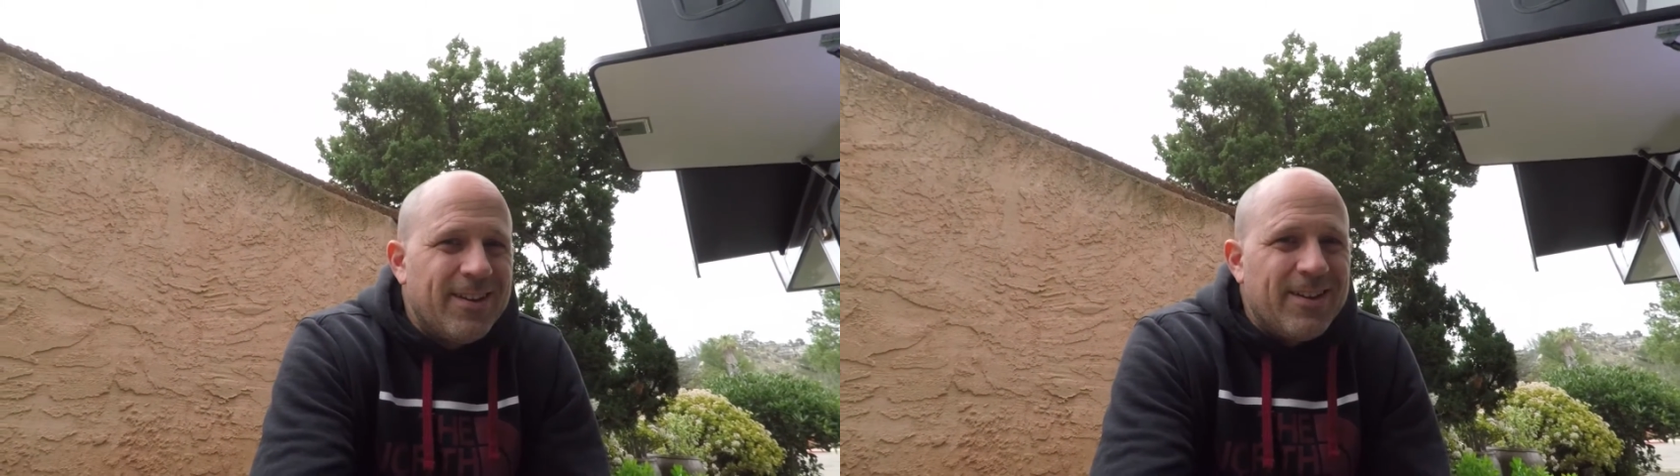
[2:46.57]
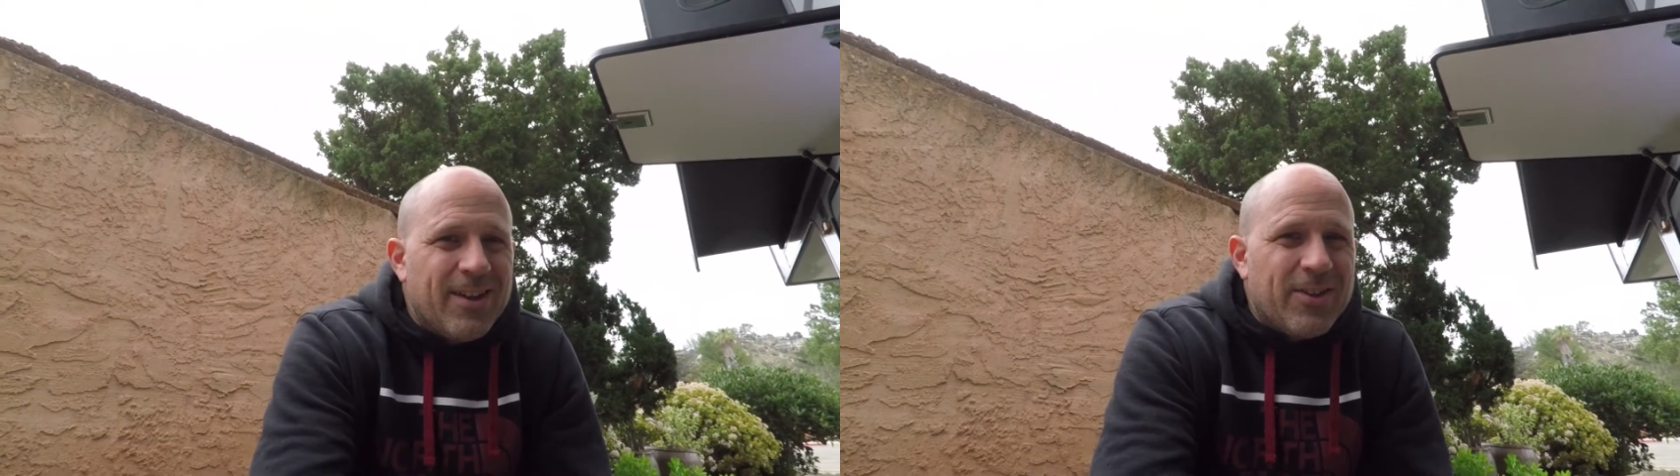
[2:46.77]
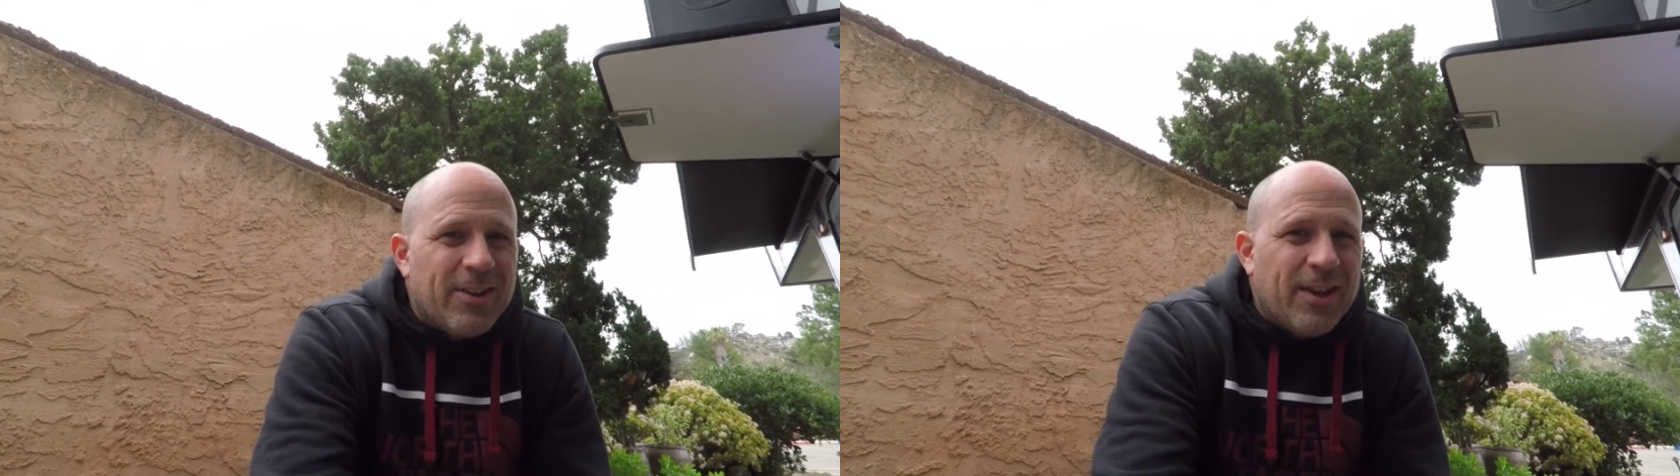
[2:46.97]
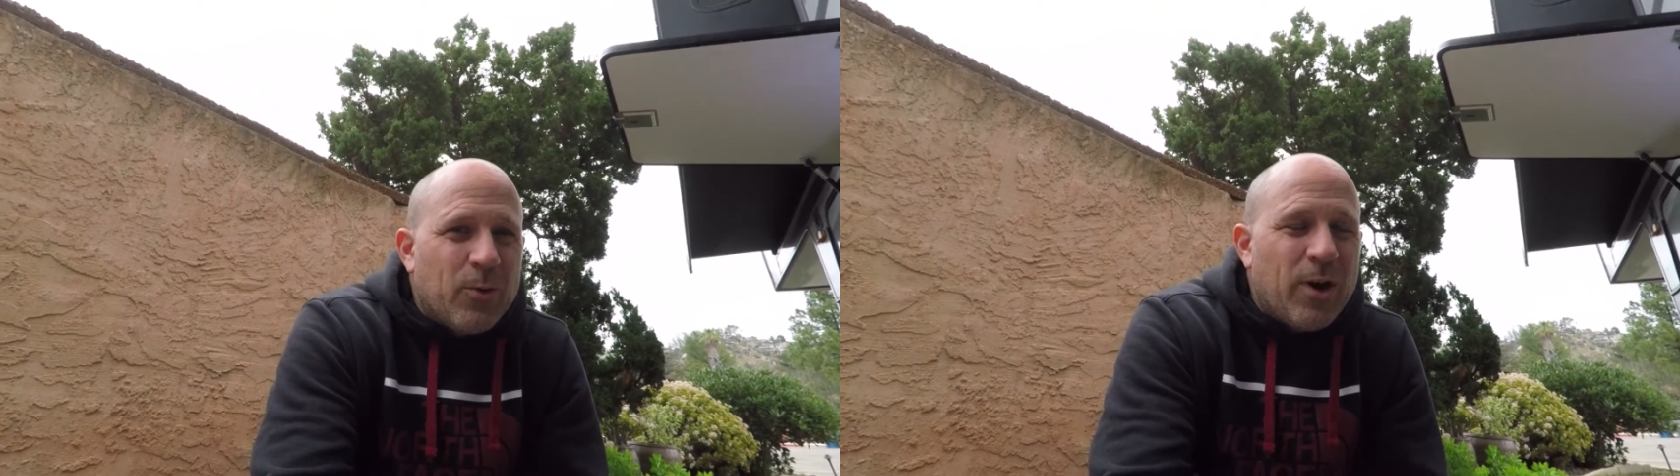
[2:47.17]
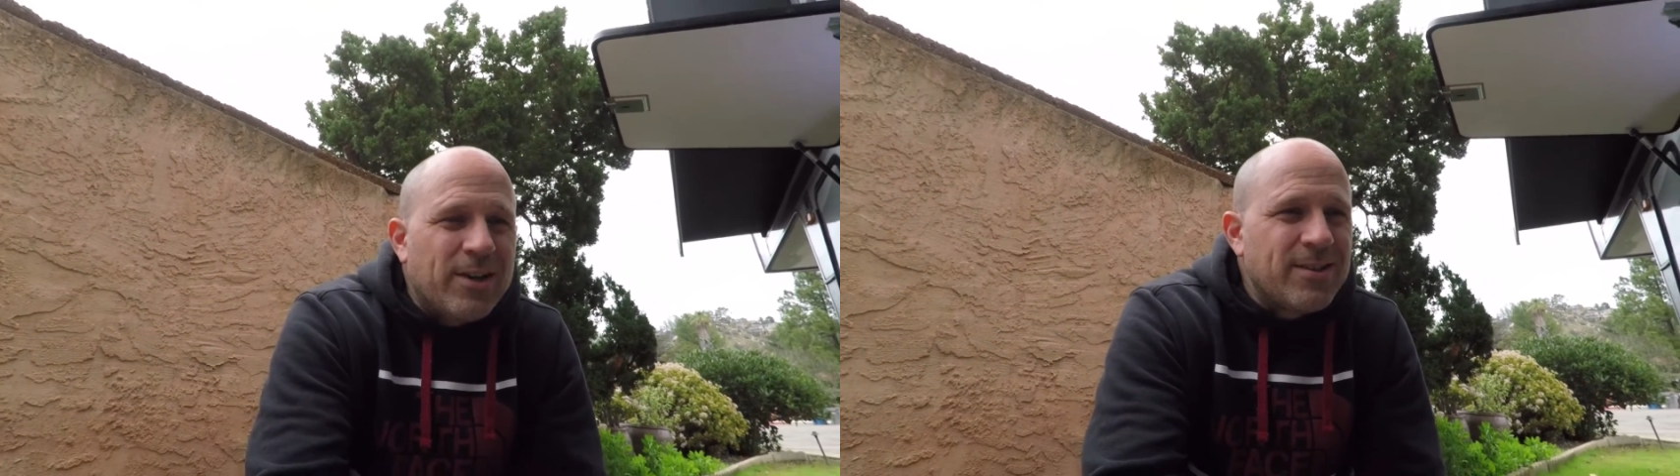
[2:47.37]
Nothing like
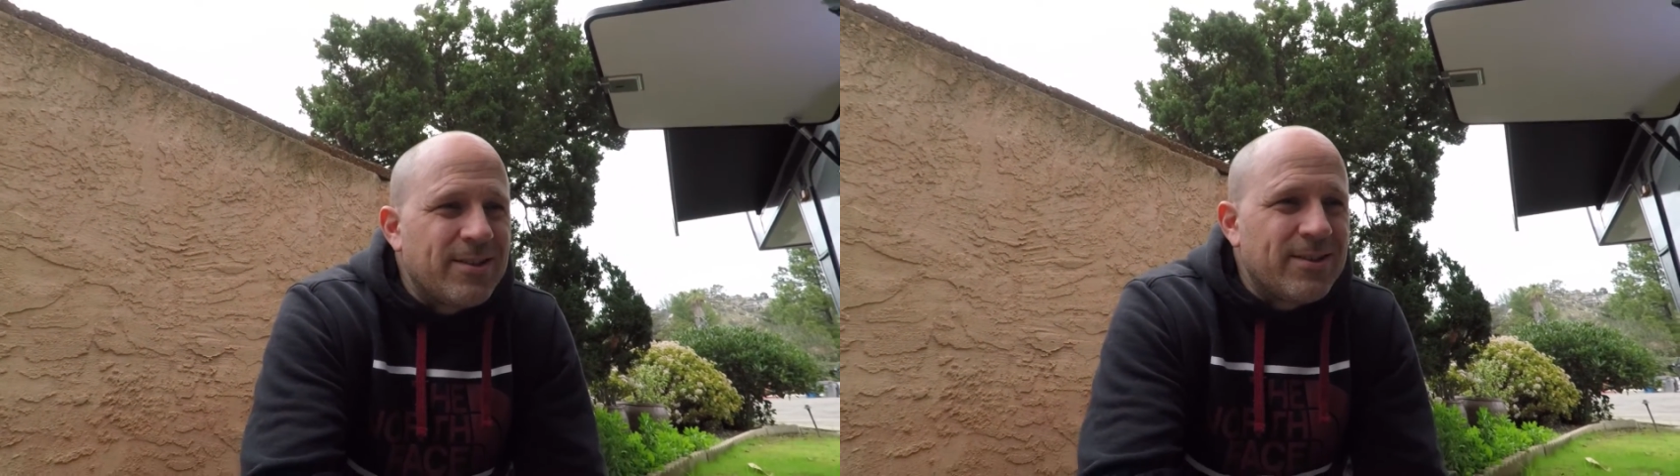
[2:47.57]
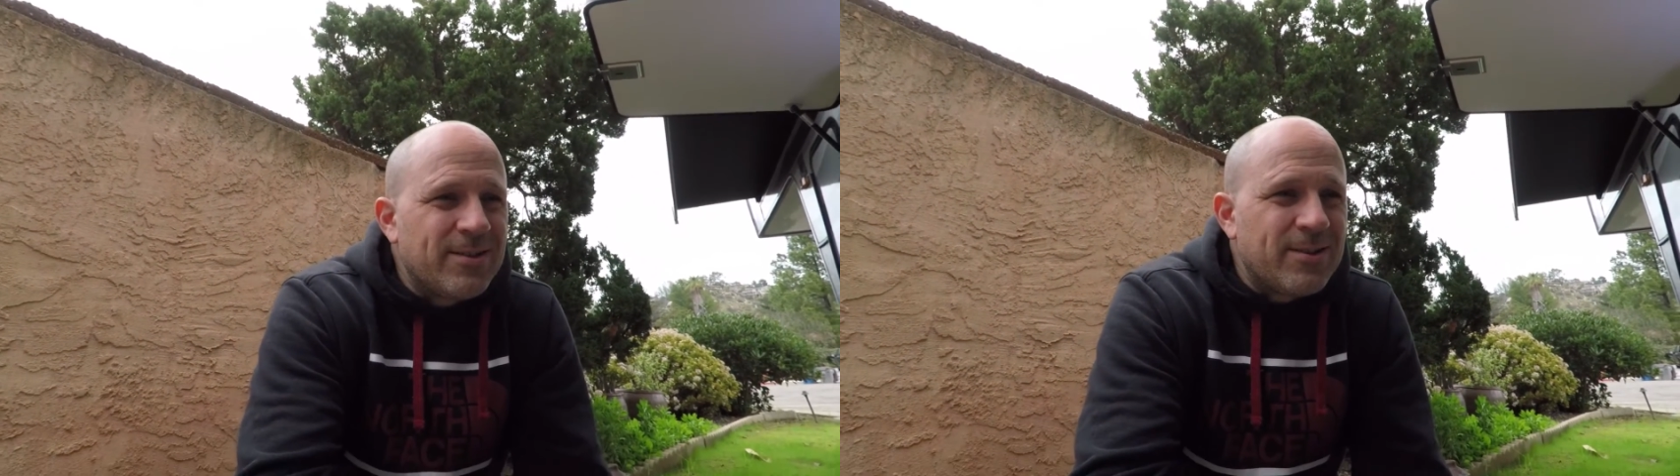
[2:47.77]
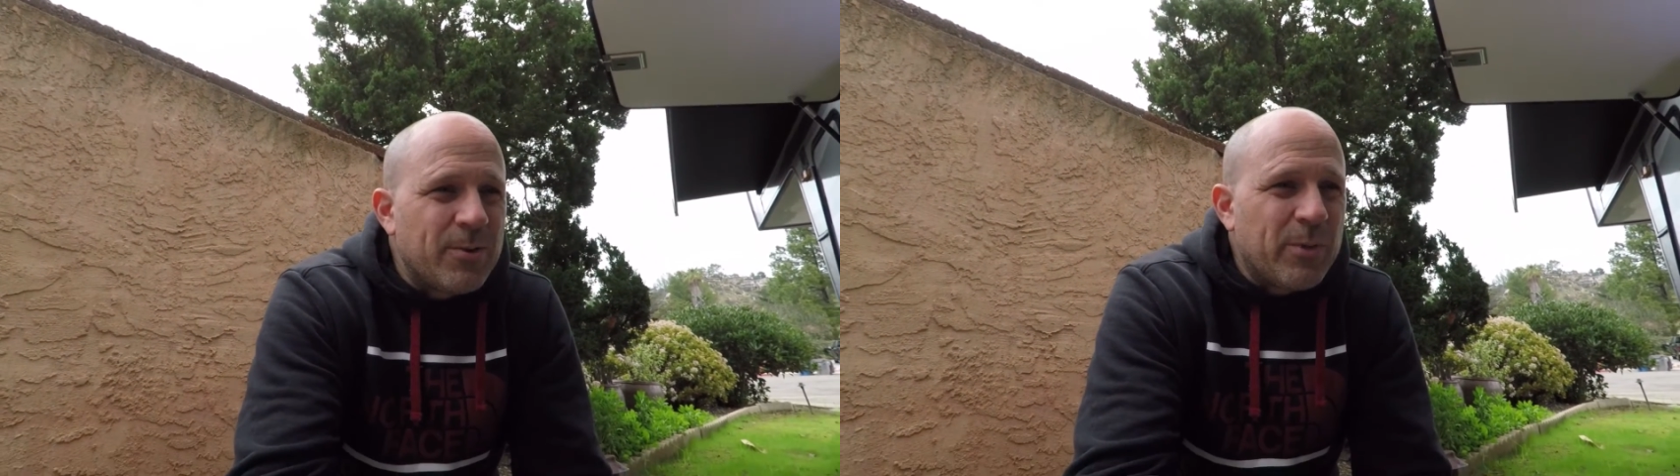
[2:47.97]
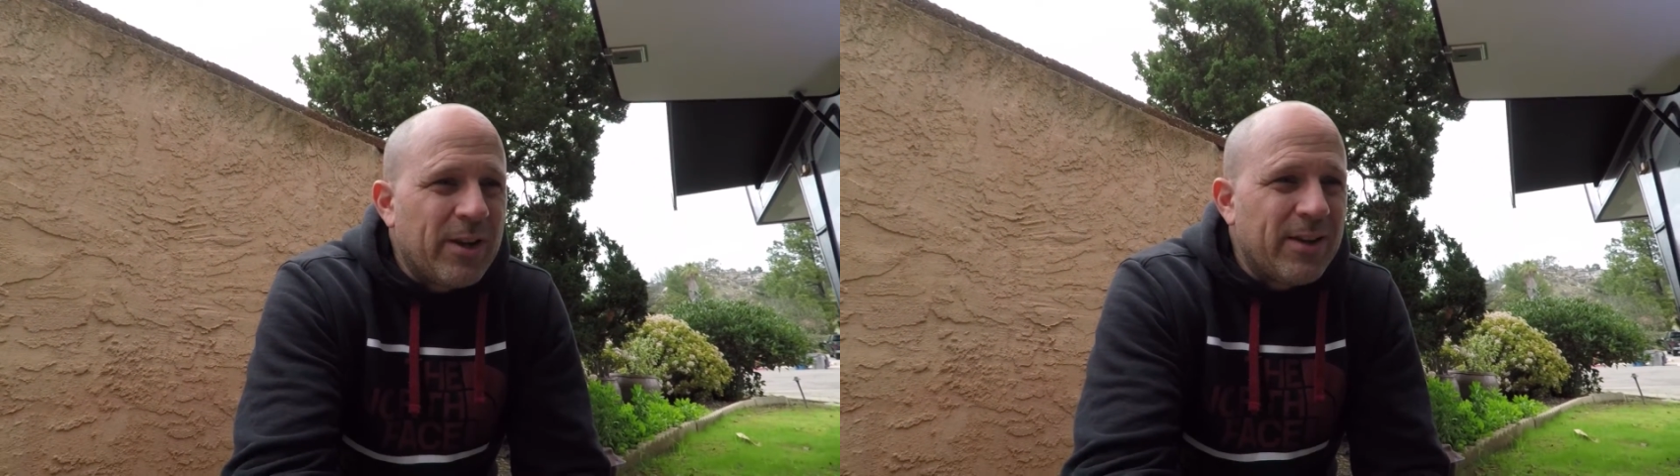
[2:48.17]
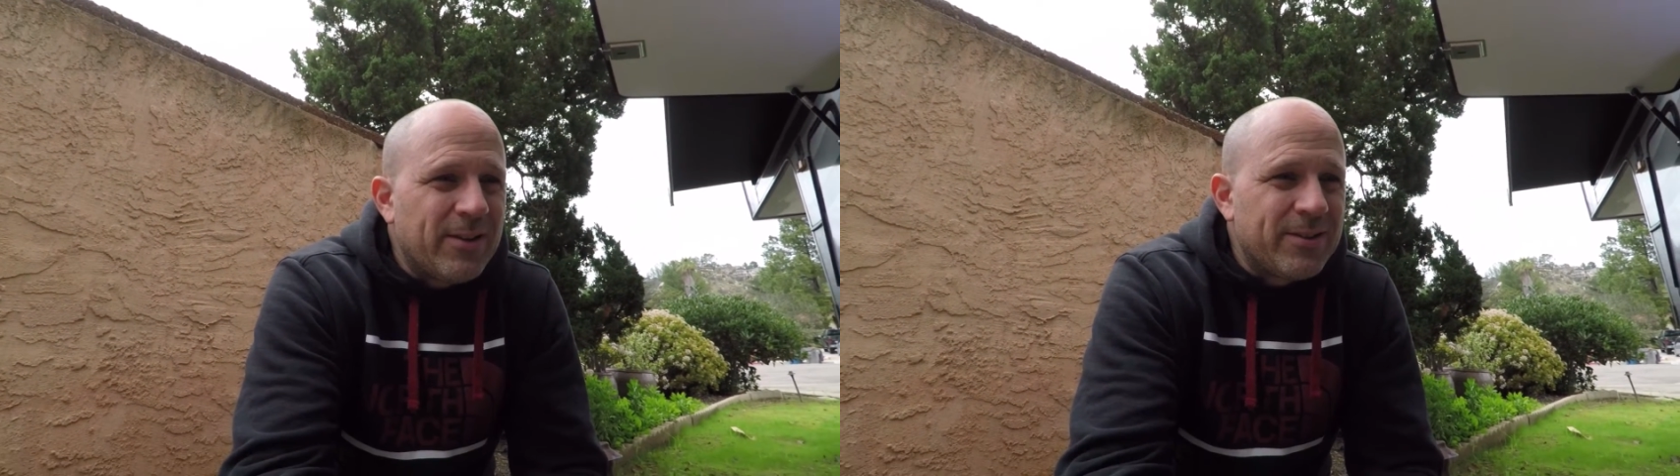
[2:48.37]
watching somebody
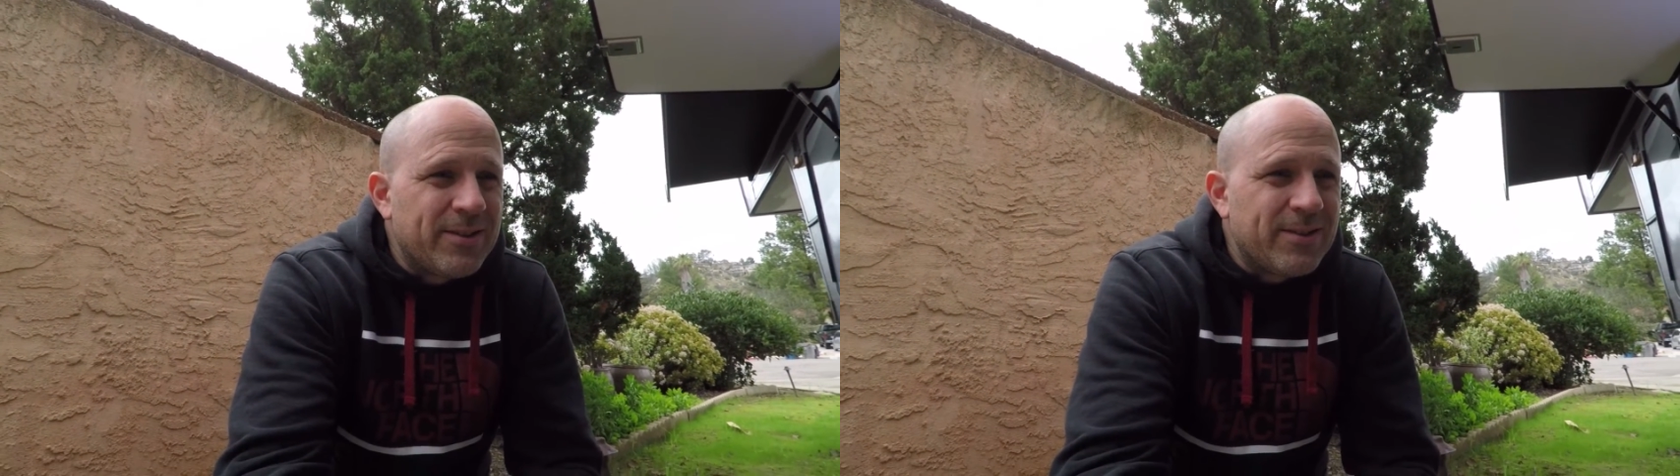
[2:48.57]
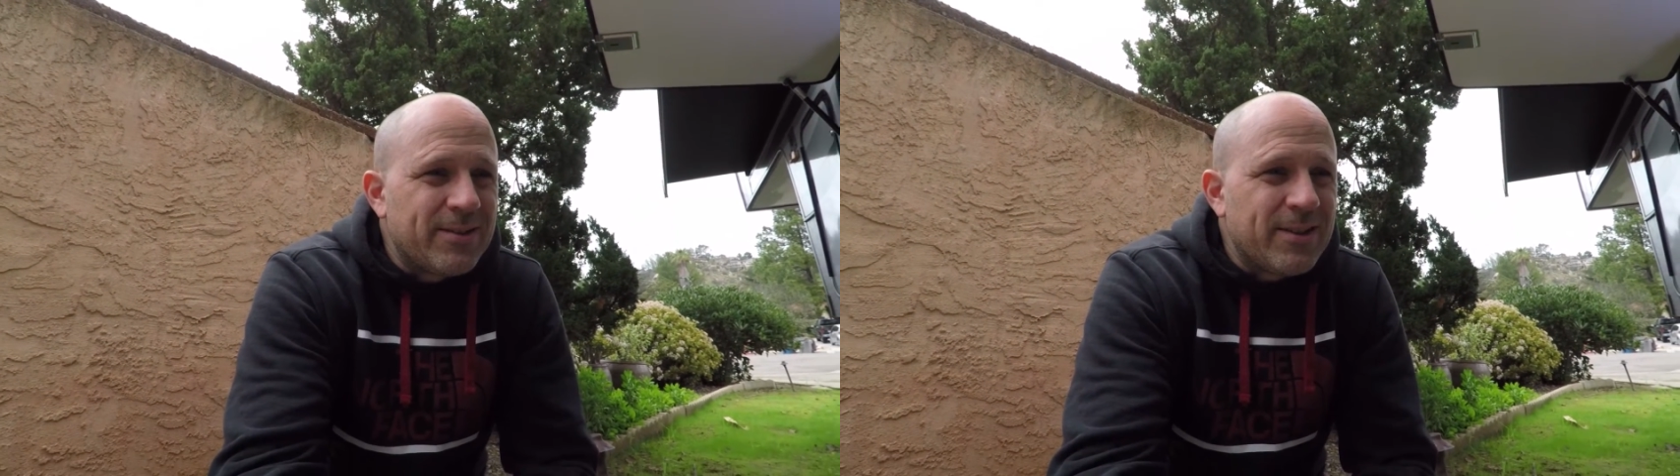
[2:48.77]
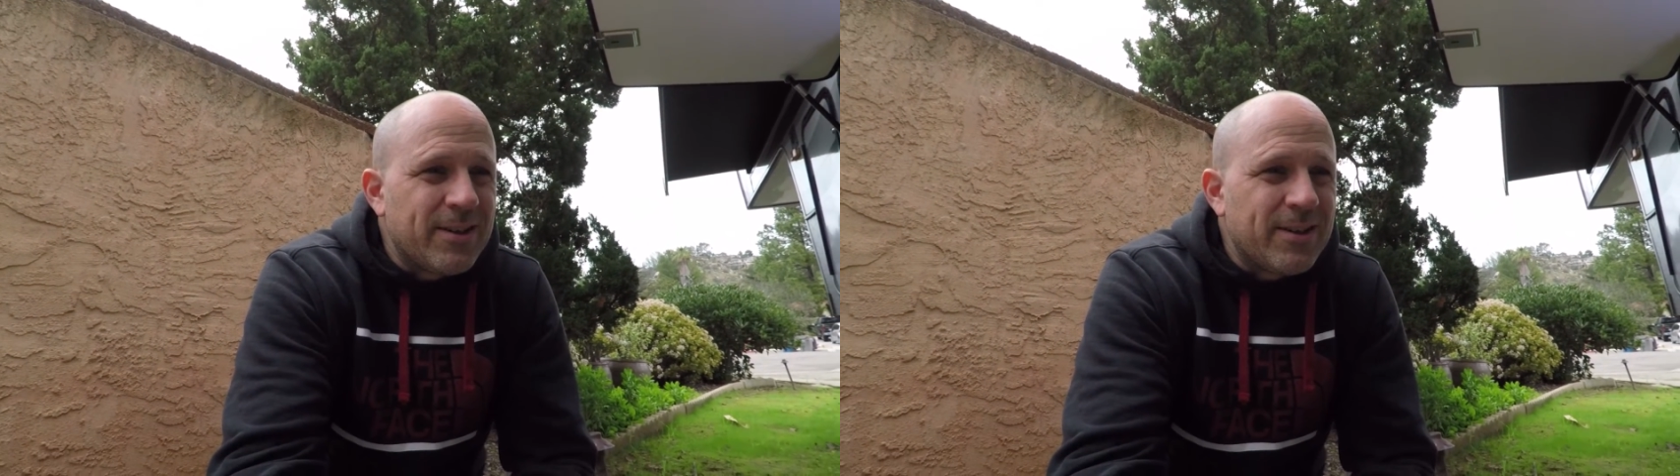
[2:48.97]
else's